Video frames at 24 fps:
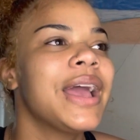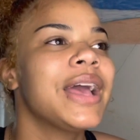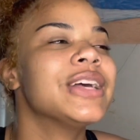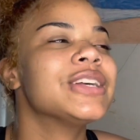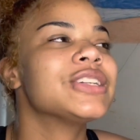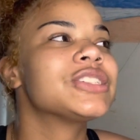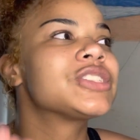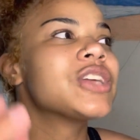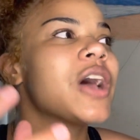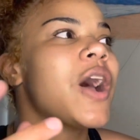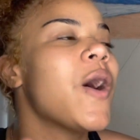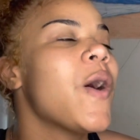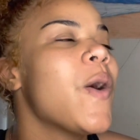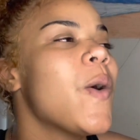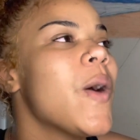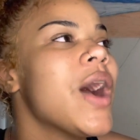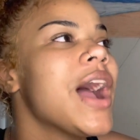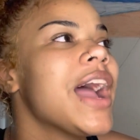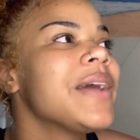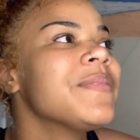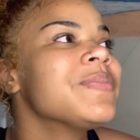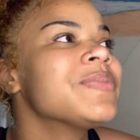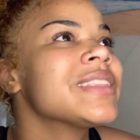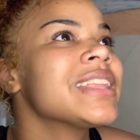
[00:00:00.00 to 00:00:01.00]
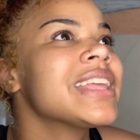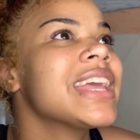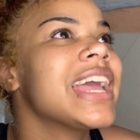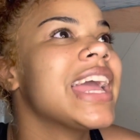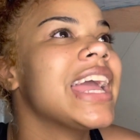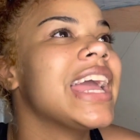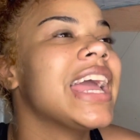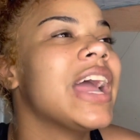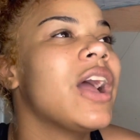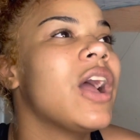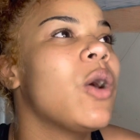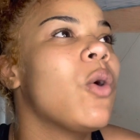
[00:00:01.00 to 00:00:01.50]
So,
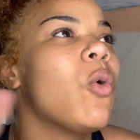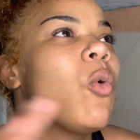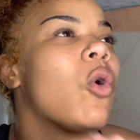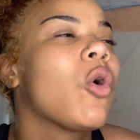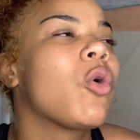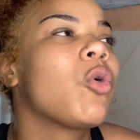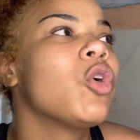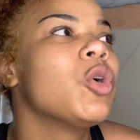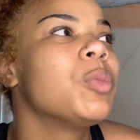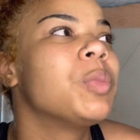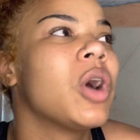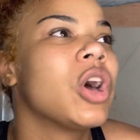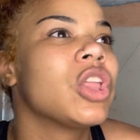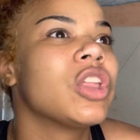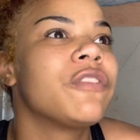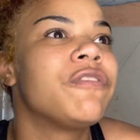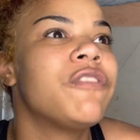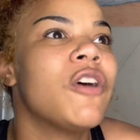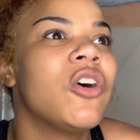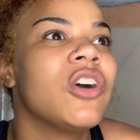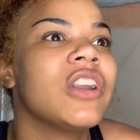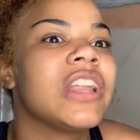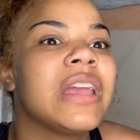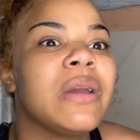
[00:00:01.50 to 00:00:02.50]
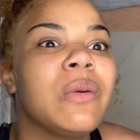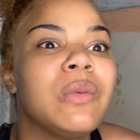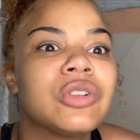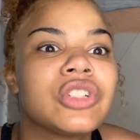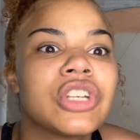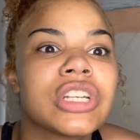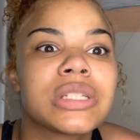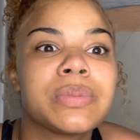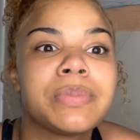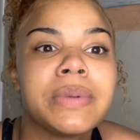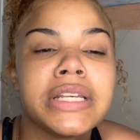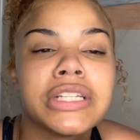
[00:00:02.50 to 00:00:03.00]
or we would be on the phone, he would
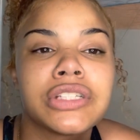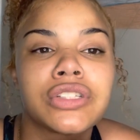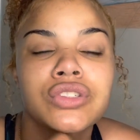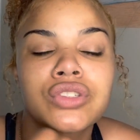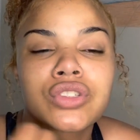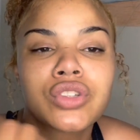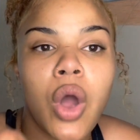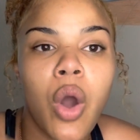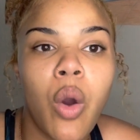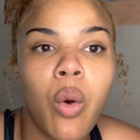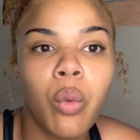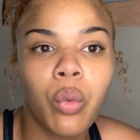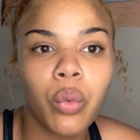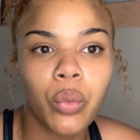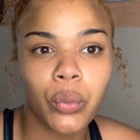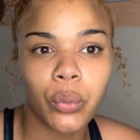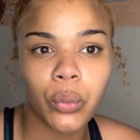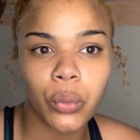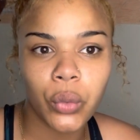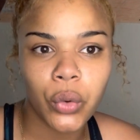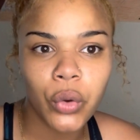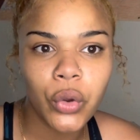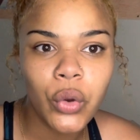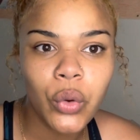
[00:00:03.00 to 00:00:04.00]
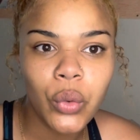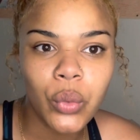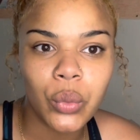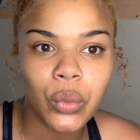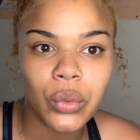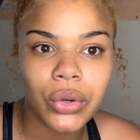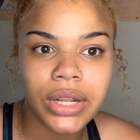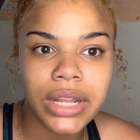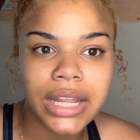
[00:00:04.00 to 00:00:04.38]
just be so rude.